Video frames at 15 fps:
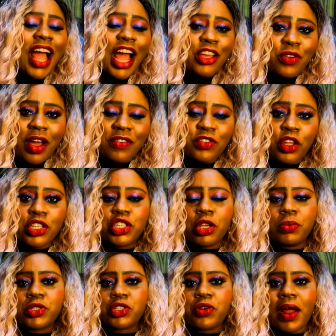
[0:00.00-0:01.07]
and you have not
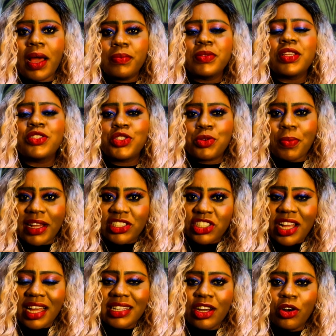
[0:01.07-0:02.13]
subscribed to my
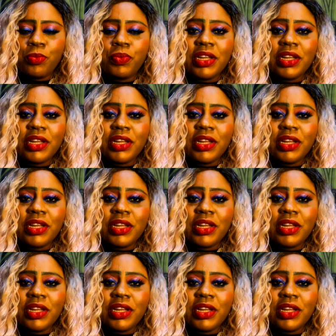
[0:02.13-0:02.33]
channel,